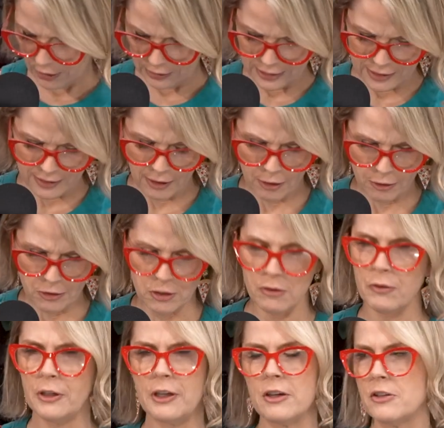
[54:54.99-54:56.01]
least the heart's
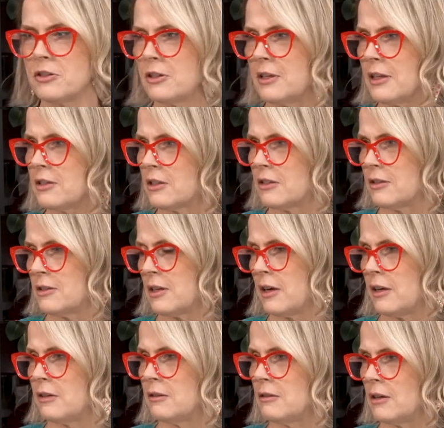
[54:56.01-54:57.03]
over here. So that's a good
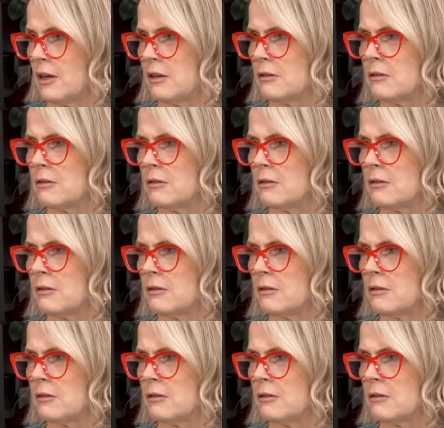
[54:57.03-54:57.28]
sign. I don't know.